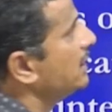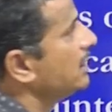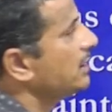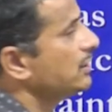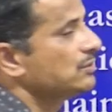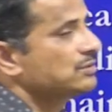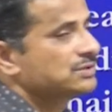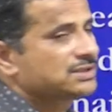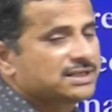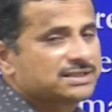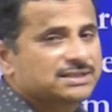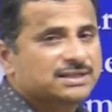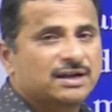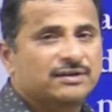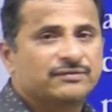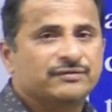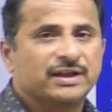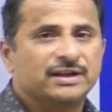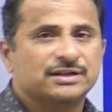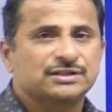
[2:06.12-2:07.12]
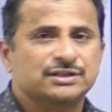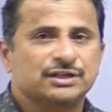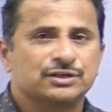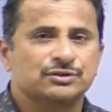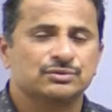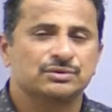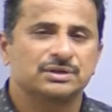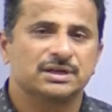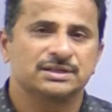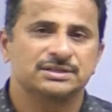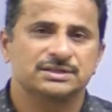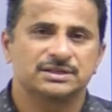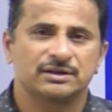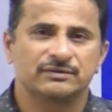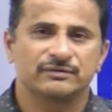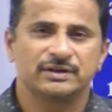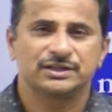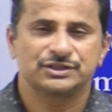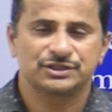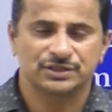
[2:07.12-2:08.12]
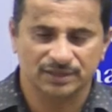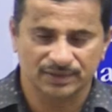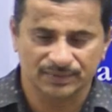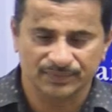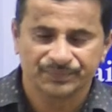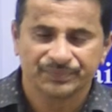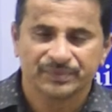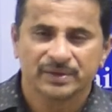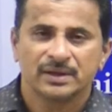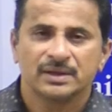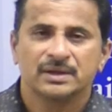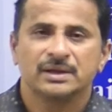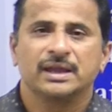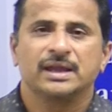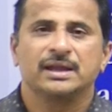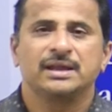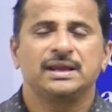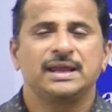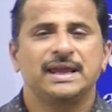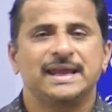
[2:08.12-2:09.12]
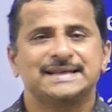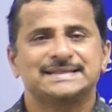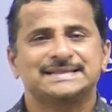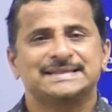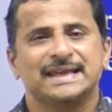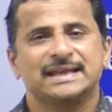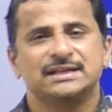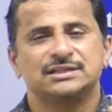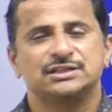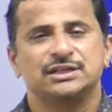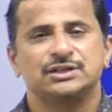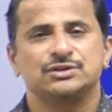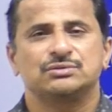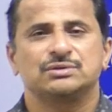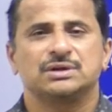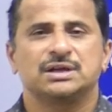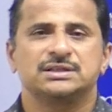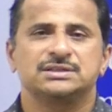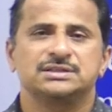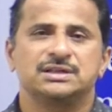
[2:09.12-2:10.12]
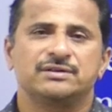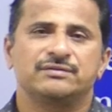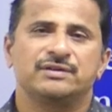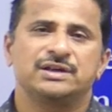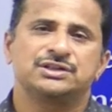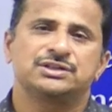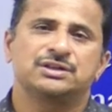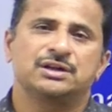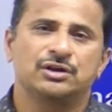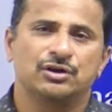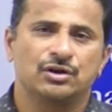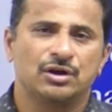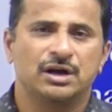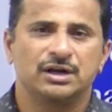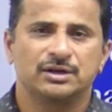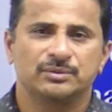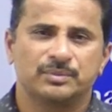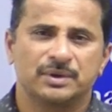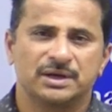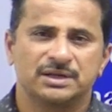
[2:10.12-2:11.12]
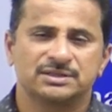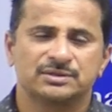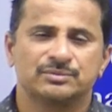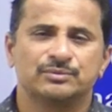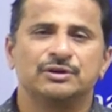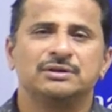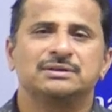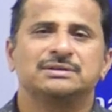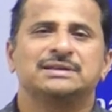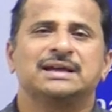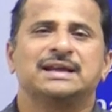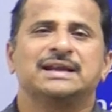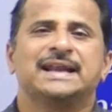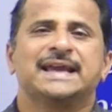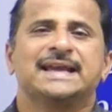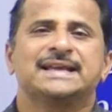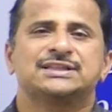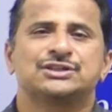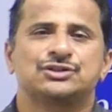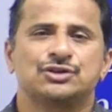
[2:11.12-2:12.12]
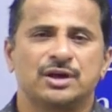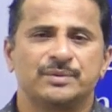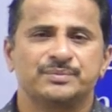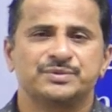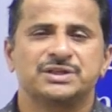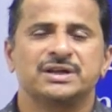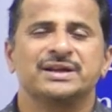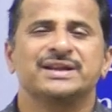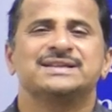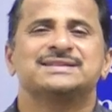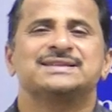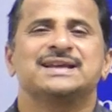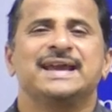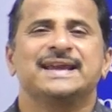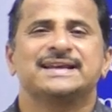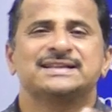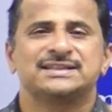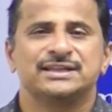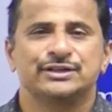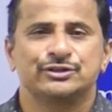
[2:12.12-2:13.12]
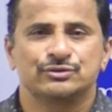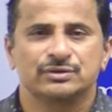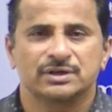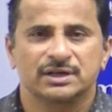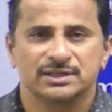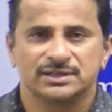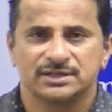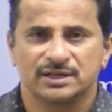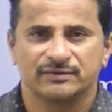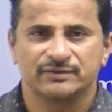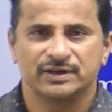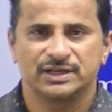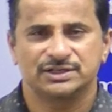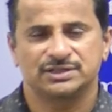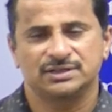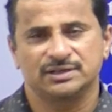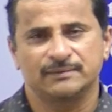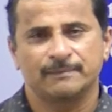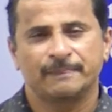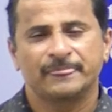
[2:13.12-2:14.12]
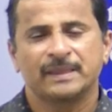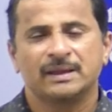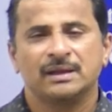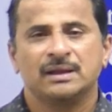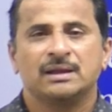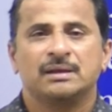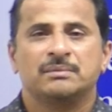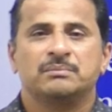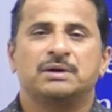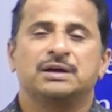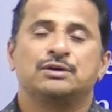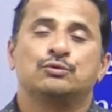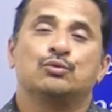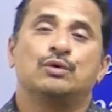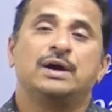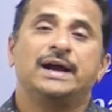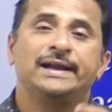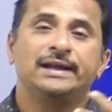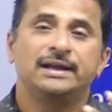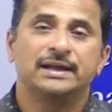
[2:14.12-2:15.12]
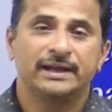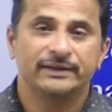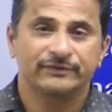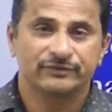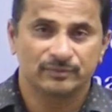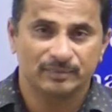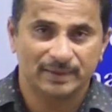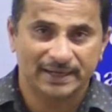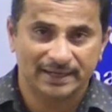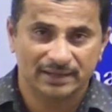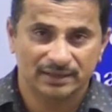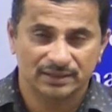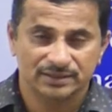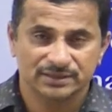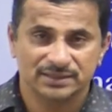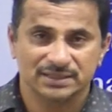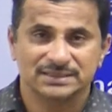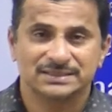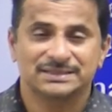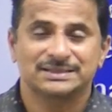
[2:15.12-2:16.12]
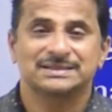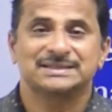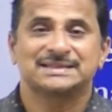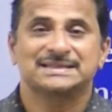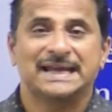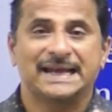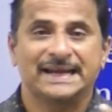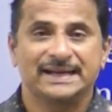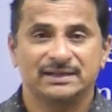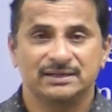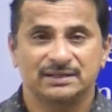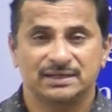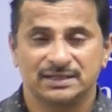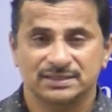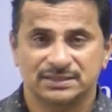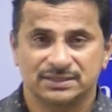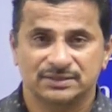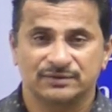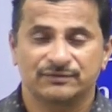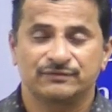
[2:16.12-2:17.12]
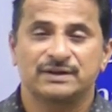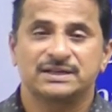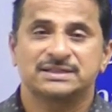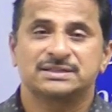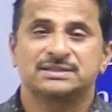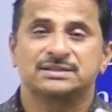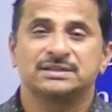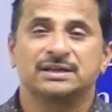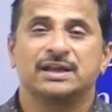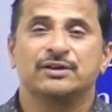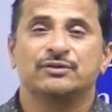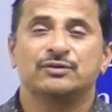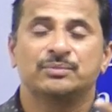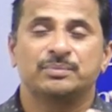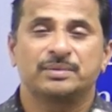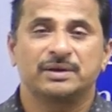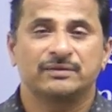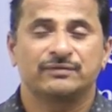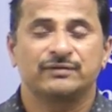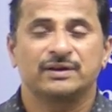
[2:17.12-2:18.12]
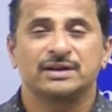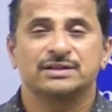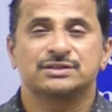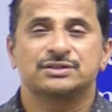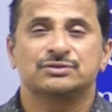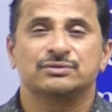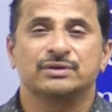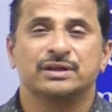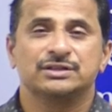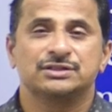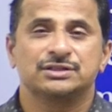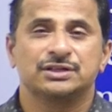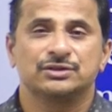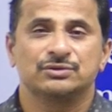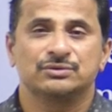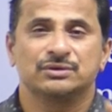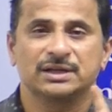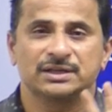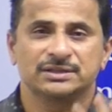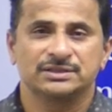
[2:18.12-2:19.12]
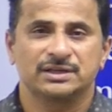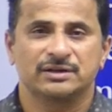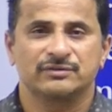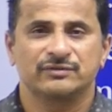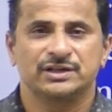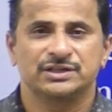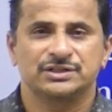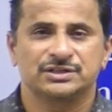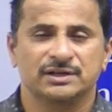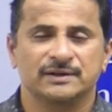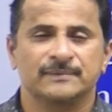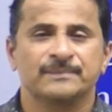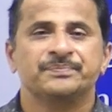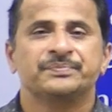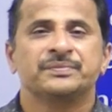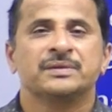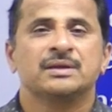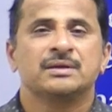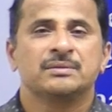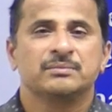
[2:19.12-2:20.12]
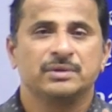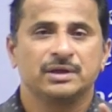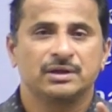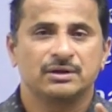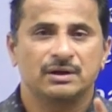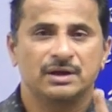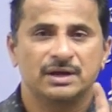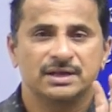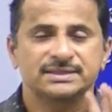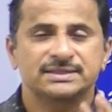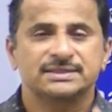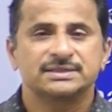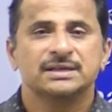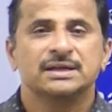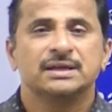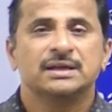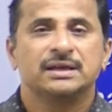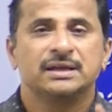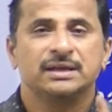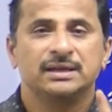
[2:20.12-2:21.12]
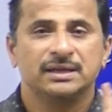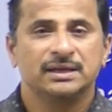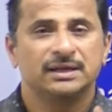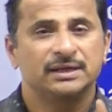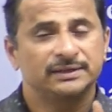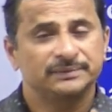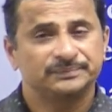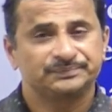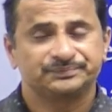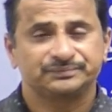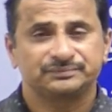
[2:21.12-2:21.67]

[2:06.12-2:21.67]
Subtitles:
and uses of in-situ conservation. In case in-situ conservation not possible, the next option is the ex-situ conservation. But wildlife biologists, scientists first give preference to in-situ conservation, because here